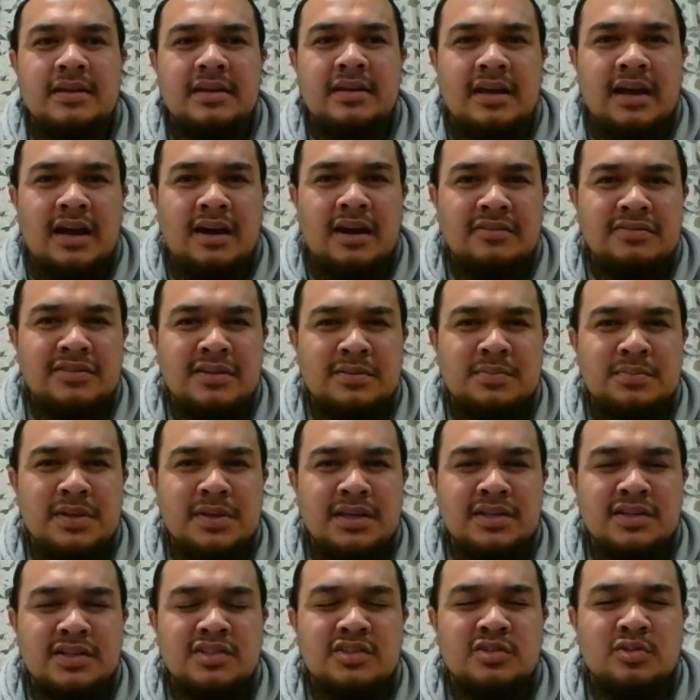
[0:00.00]
after being a
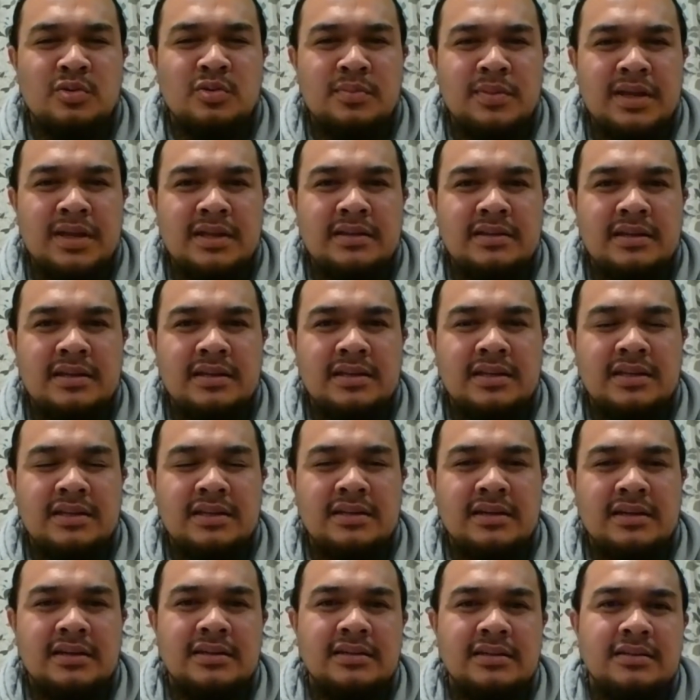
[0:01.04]
storeman, and then
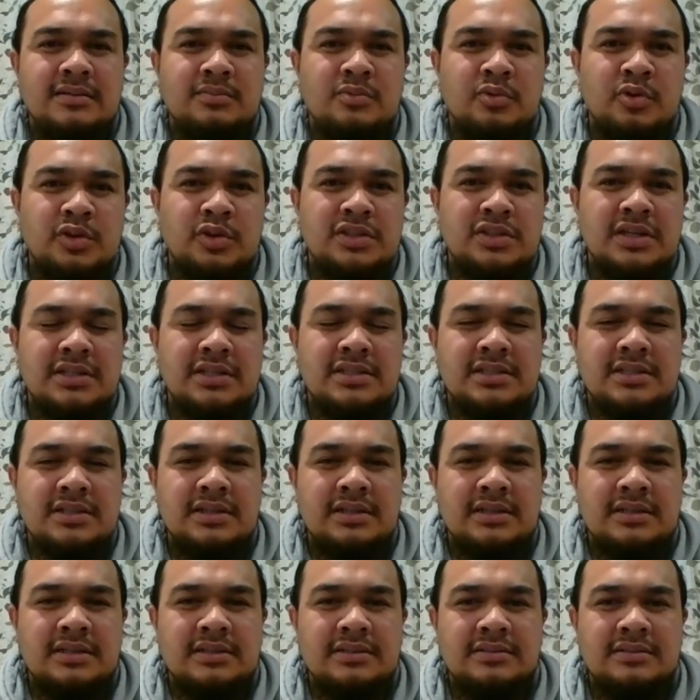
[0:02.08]
I worked at
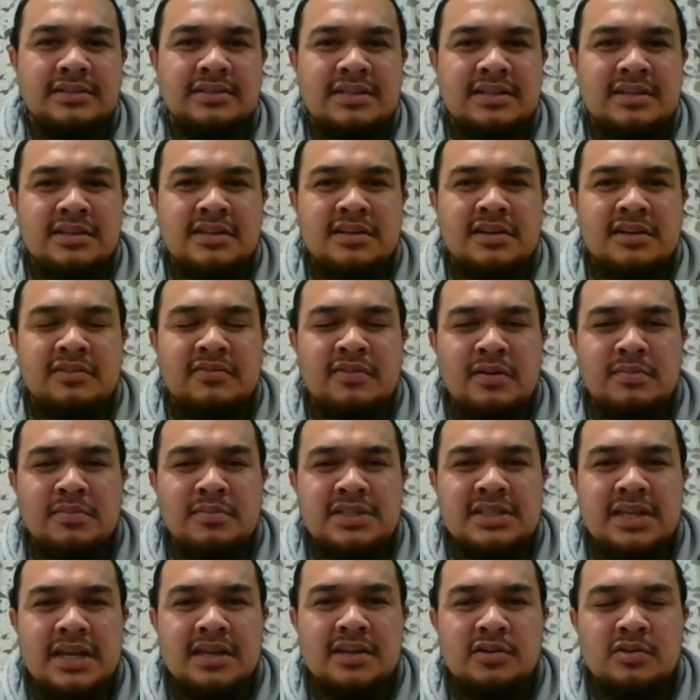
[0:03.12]
a
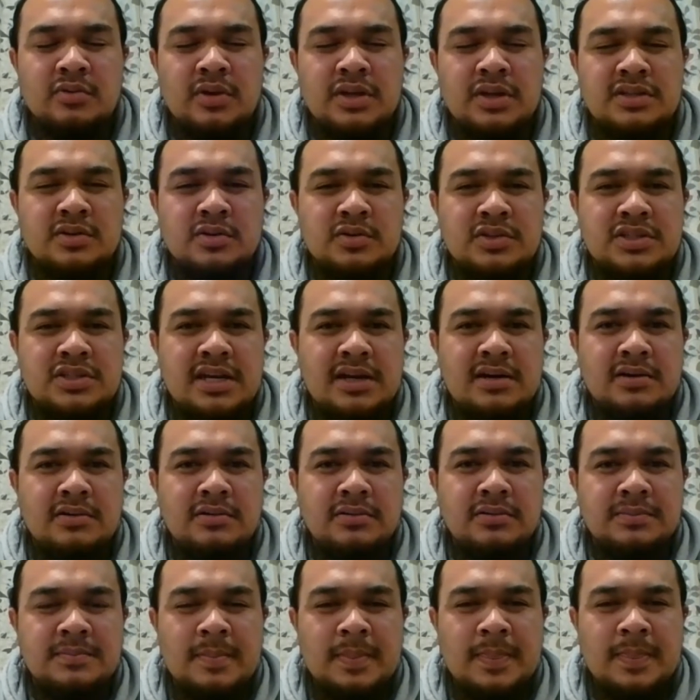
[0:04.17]
famous Aggie Grace
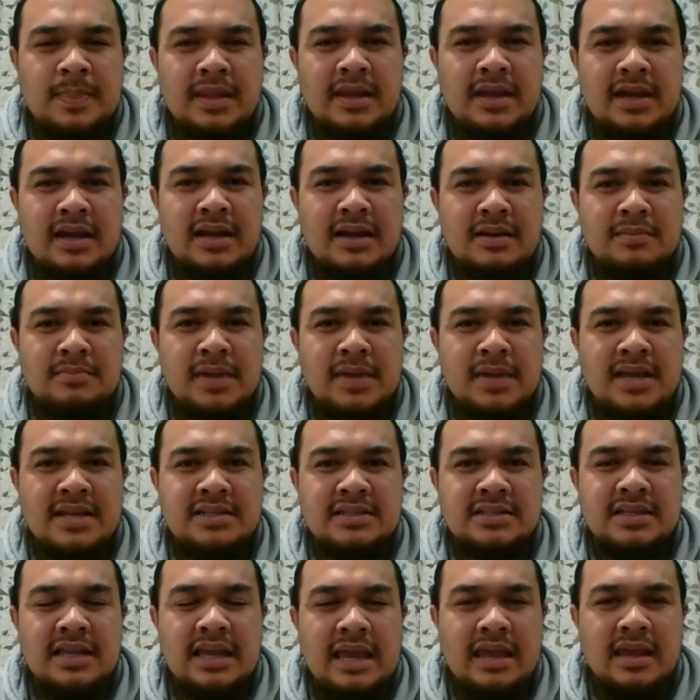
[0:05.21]
Hotel
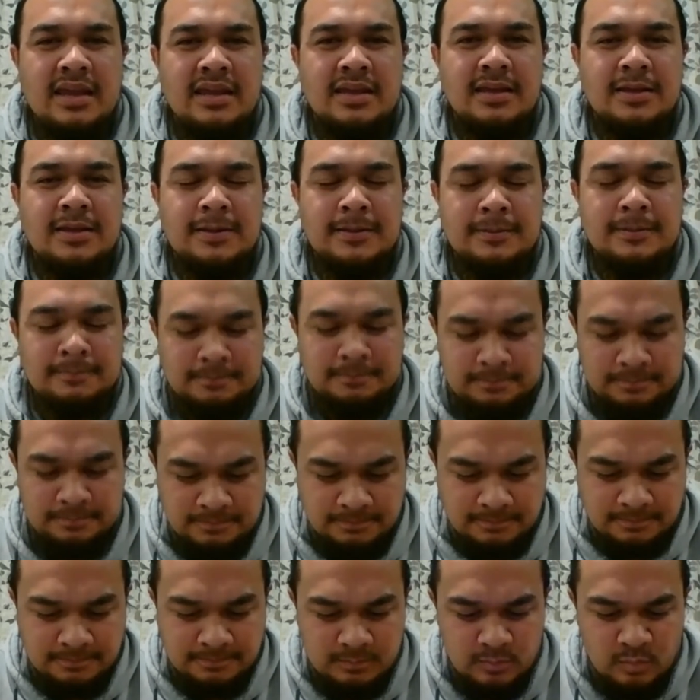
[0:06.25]
as a
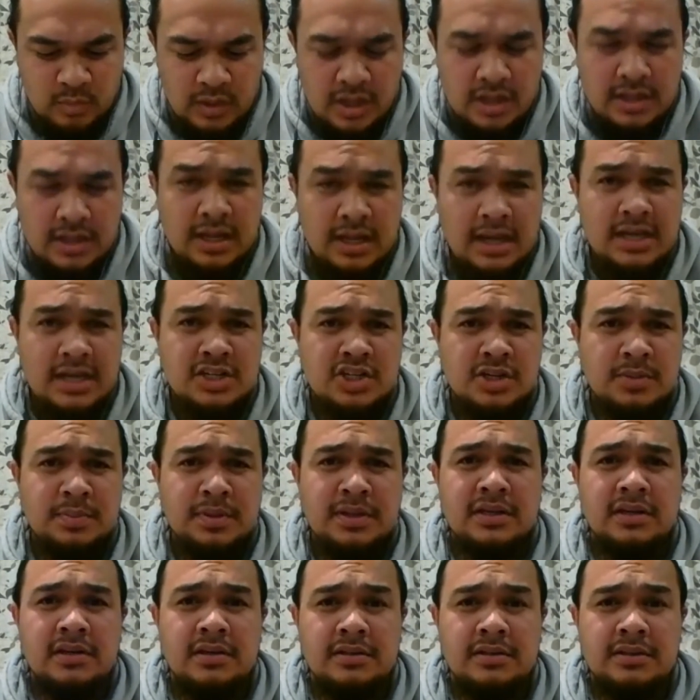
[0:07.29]
shipping
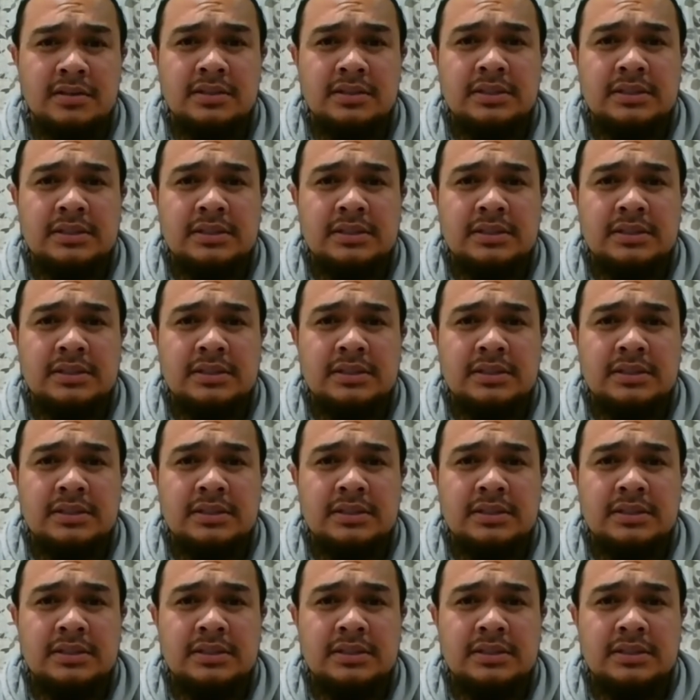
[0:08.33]
clerk.